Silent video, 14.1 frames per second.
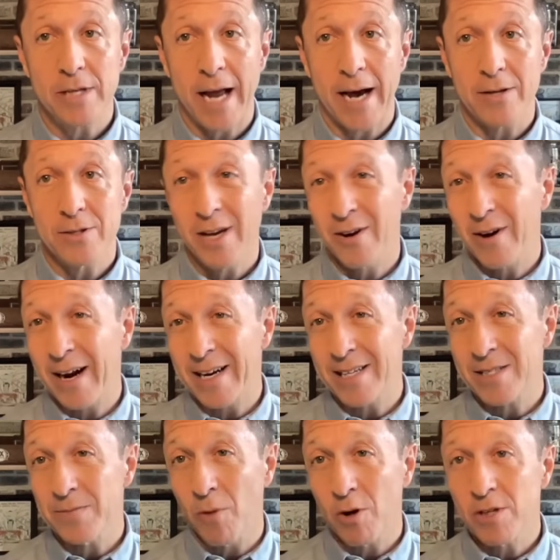out there and
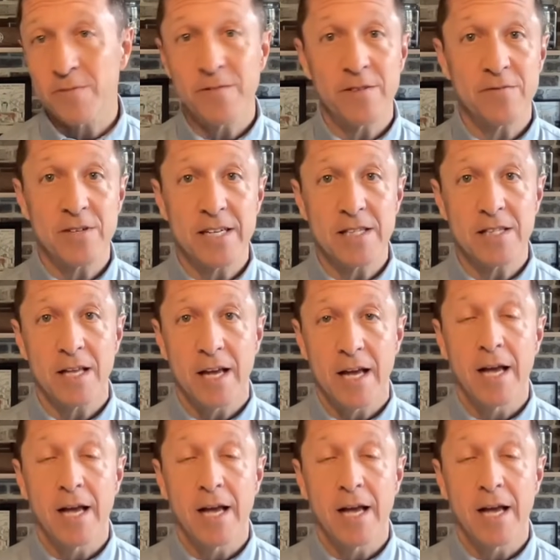it's March 15th,